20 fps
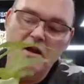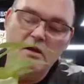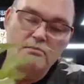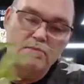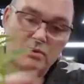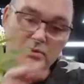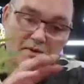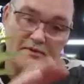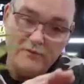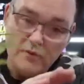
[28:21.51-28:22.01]

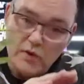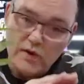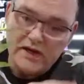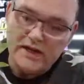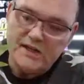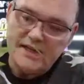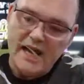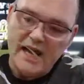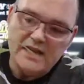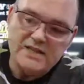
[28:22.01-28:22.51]
But before
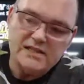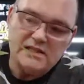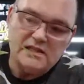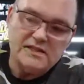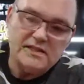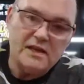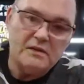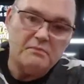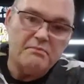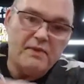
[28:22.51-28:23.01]
it dies, it will
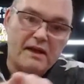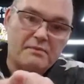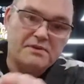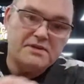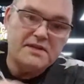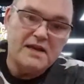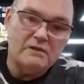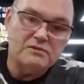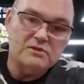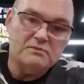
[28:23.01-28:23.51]
send
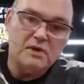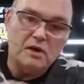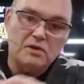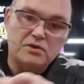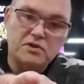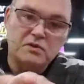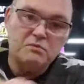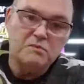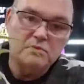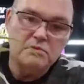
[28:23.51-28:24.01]
babies out at
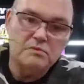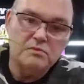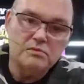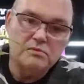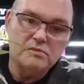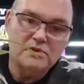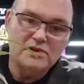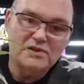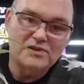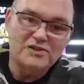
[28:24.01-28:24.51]
bottom.
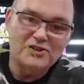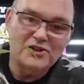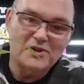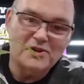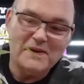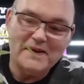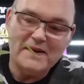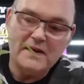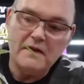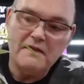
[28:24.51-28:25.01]
You know
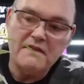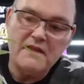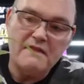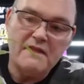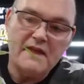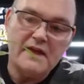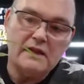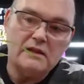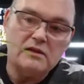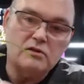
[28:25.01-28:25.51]
what I mean? And then
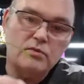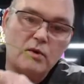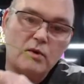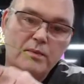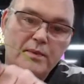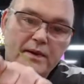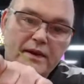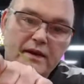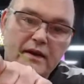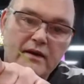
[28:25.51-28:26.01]
they'll come up
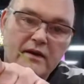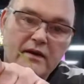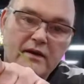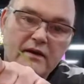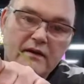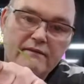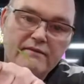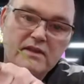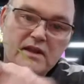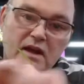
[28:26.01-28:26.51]
here,
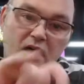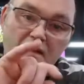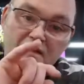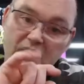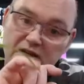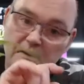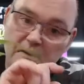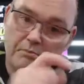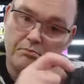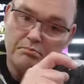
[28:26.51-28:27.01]
and
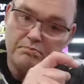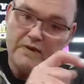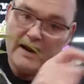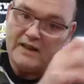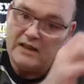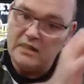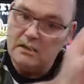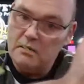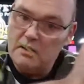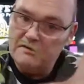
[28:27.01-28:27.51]
then you can
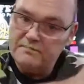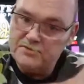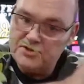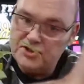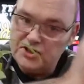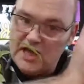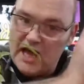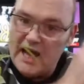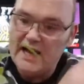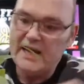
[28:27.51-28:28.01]
wreck them off and
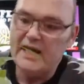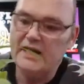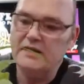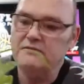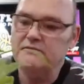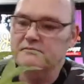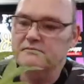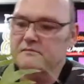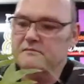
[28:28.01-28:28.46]
start again.